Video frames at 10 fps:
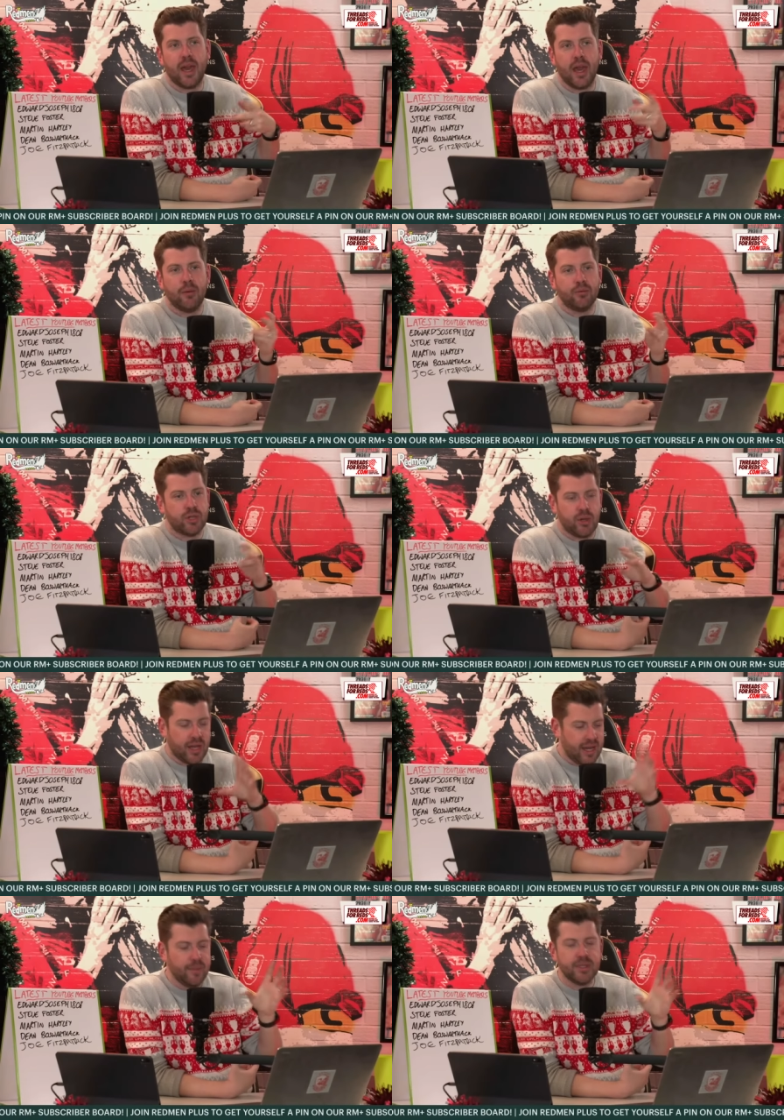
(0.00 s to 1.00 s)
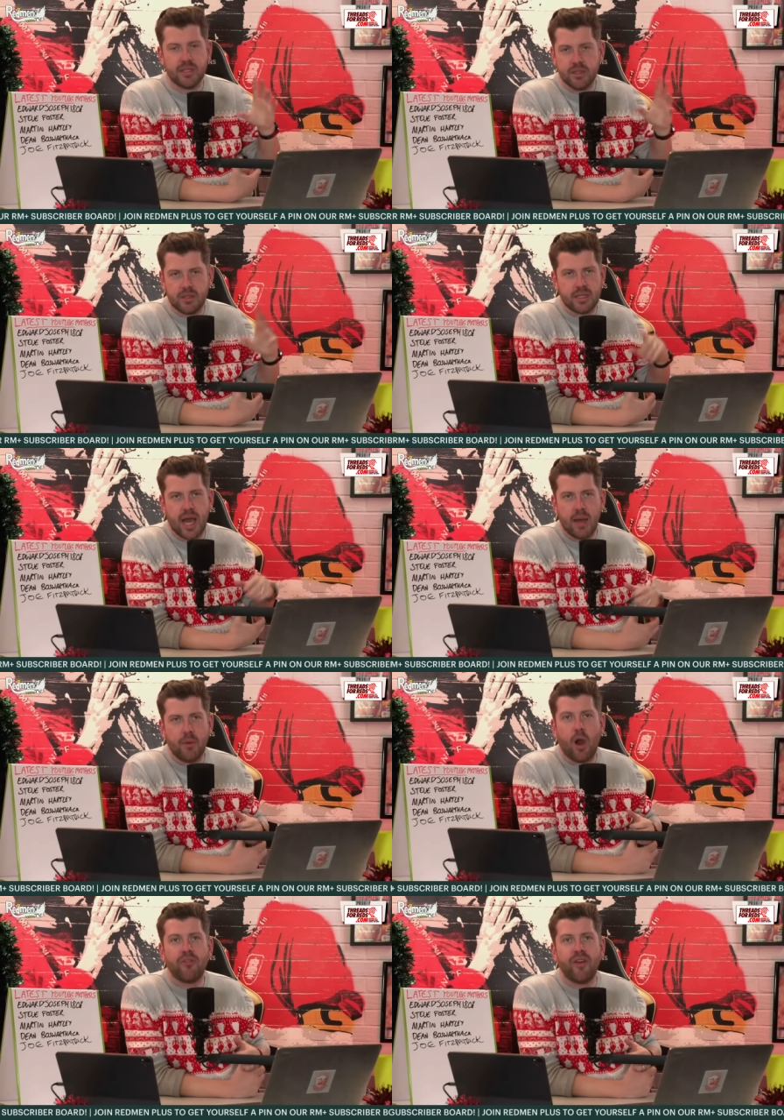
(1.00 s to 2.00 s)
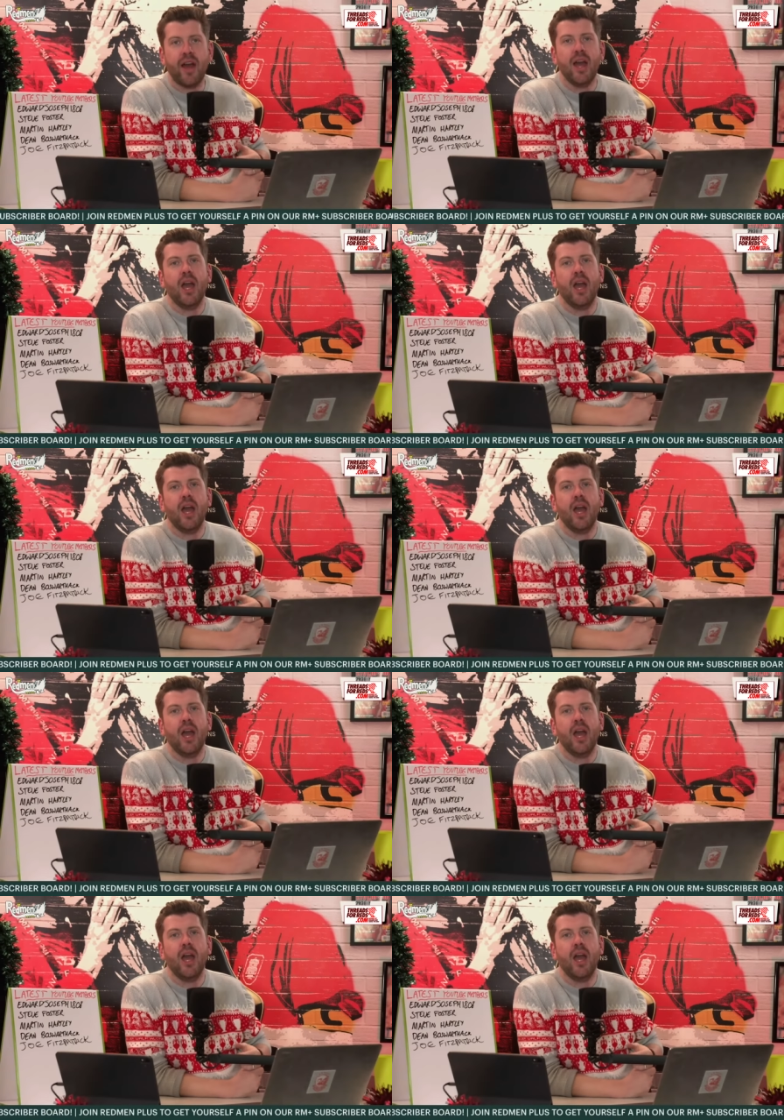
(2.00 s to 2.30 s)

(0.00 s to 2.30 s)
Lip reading: It was a limited time offer.